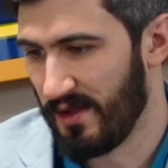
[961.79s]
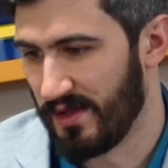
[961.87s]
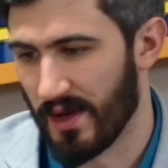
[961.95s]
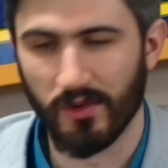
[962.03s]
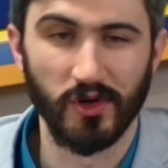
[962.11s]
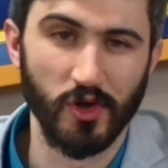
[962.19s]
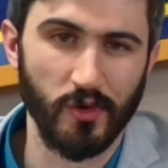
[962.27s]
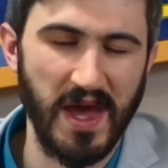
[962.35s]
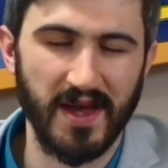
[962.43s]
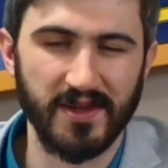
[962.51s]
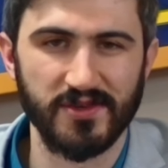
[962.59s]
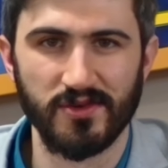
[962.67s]
Now we're going to go
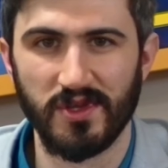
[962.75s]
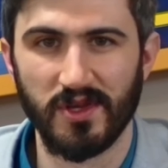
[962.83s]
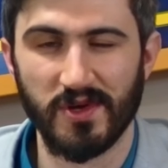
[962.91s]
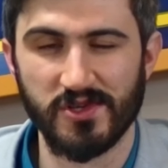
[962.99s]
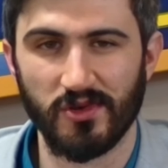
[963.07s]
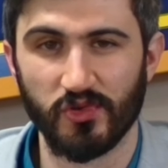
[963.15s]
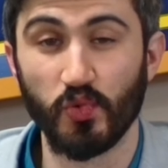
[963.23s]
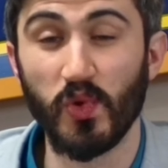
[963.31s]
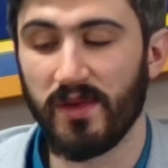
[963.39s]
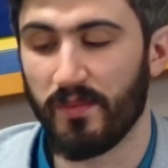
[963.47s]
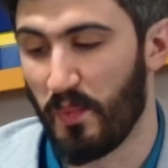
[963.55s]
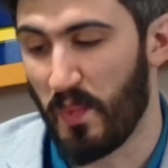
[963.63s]
back to the original
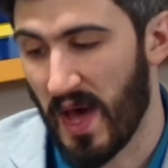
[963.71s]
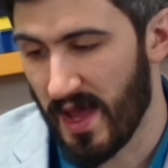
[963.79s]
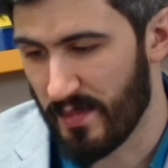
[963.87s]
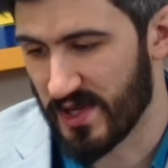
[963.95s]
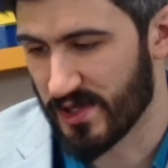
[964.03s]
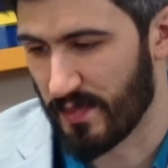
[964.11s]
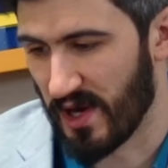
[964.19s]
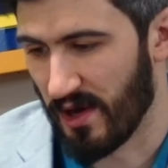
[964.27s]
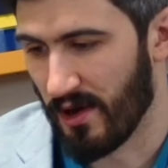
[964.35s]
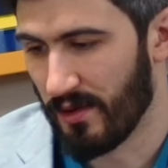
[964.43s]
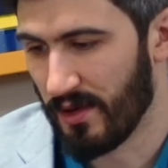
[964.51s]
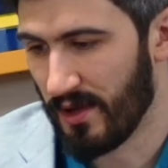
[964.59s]
tweet by Ben
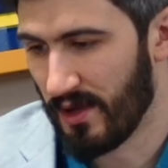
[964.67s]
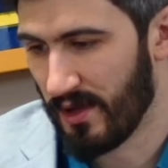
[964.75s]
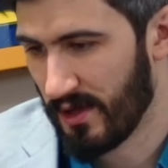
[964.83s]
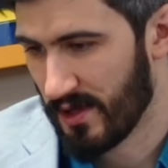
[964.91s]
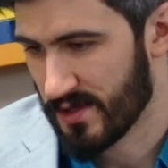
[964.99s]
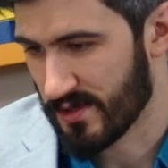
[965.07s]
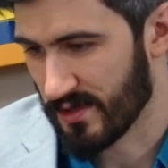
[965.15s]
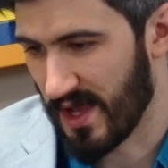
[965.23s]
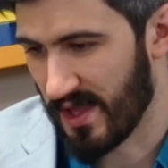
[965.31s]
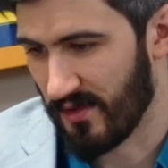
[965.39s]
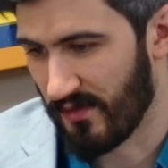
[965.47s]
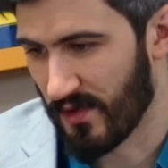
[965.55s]
Shapiro. So
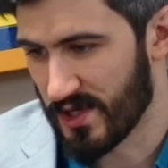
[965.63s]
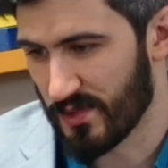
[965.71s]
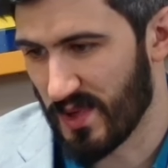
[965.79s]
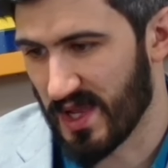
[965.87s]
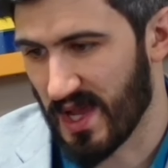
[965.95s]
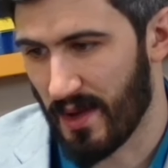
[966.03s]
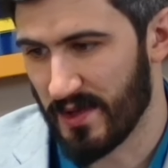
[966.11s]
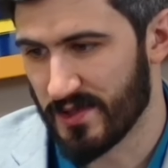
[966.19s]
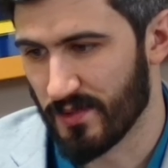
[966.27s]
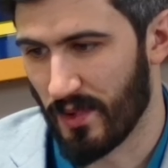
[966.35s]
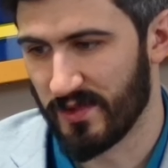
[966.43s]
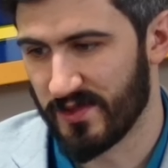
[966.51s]
again, the first three
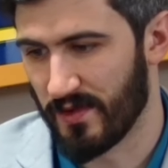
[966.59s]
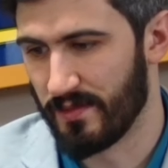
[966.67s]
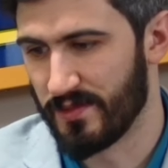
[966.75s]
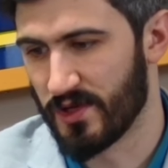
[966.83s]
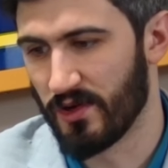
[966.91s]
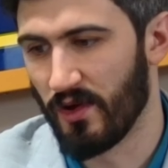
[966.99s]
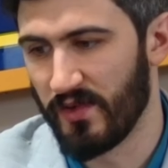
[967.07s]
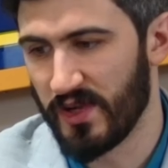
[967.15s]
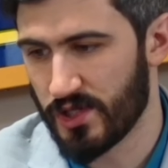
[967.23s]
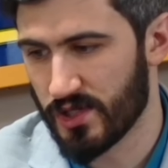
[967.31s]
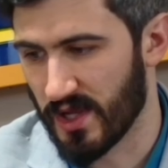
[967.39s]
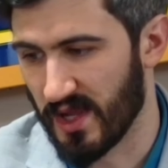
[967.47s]
comments, one was from
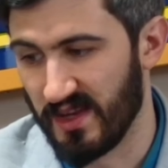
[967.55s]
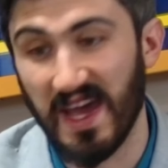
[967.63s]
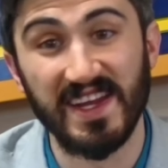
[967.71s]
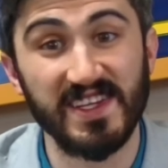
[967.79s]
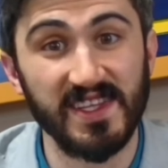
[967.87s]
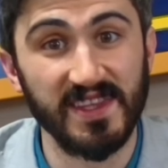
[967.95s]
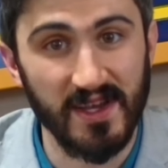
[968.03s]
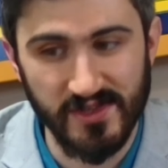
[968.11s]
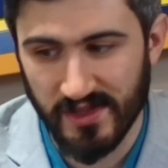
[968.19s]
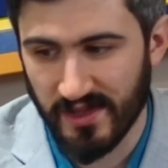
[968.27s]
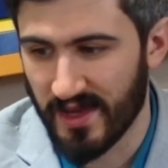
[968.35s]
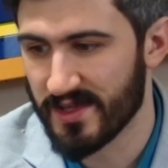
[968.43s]
Cernovich, getting
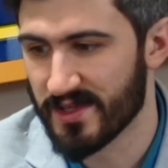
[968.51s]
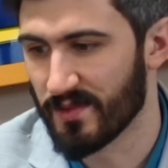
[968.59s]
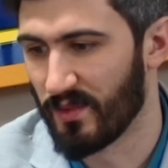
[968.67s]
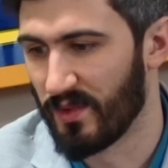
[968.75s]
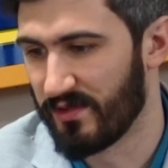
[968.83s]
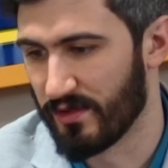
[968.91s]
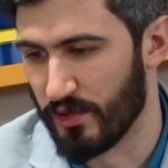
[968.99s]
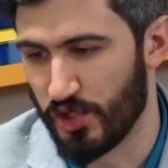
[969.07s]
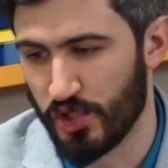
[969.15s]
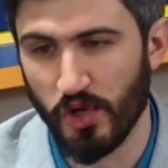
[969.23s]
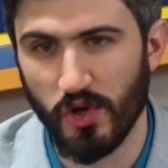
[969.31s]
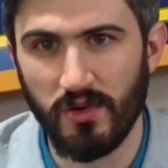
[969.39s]
19,000 likes. One was from
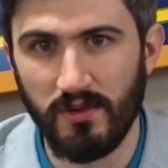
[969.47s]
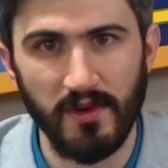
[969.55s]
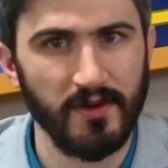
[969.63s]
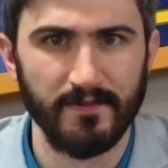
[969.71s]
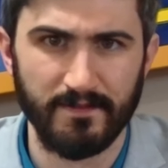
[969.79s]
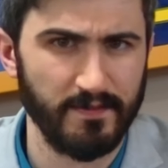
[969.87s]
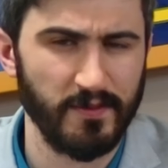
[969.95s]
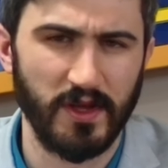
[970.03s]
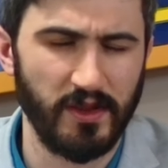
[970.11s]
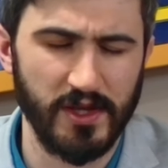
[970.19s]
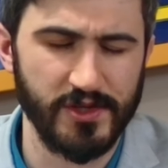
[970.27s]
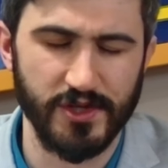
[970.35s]
Shu,
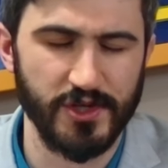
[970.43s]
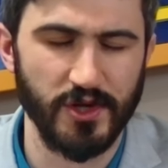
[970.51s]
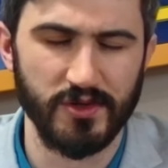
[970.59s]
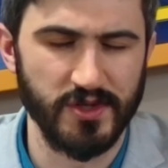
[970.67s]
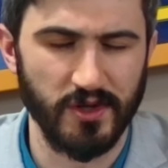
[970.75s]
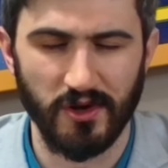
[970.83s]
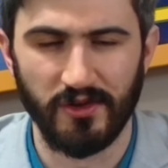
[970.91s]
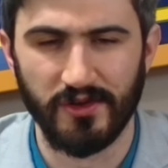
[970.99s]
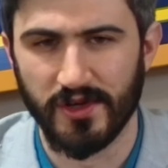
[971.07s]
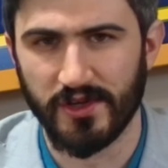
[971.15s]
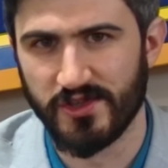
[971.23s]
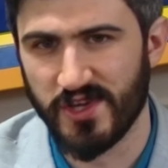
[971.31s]
alleged Shu, it's a girl
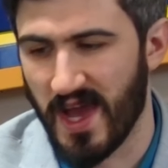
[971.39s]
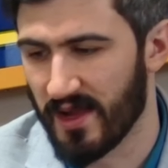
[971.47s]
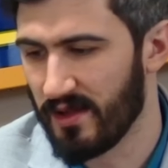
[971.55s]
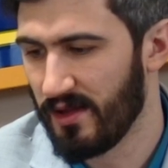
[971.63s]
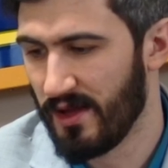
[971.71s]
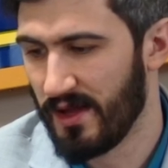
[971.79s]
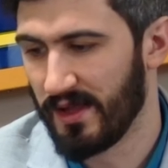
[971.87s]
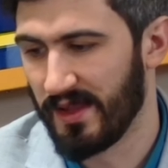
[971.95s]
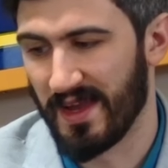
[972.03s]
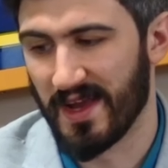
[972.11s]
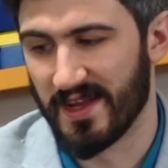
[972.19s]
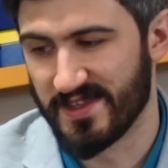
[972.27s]
in a jacket.
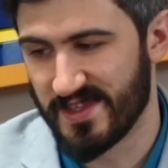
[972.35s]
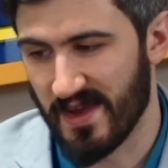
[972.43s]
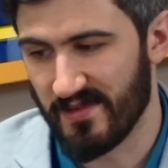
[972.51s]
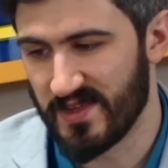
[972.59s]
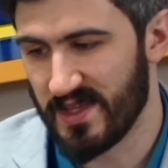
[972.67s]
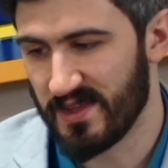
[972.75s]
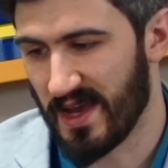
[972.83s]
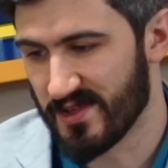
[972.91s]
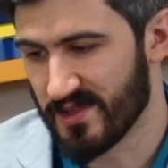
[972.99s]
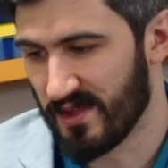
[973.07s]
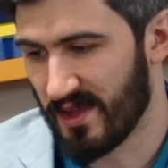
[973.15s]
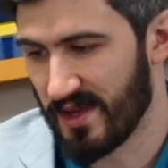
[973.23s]
That got
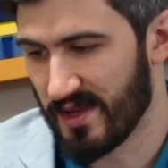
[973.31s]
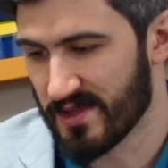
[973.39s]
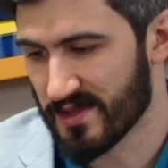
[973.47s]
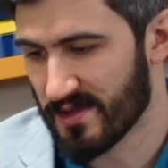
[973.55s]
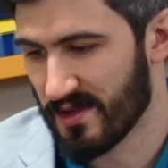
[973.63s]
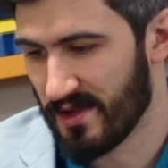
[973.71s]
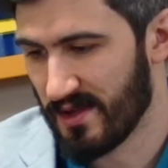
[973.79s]
17,000 likes.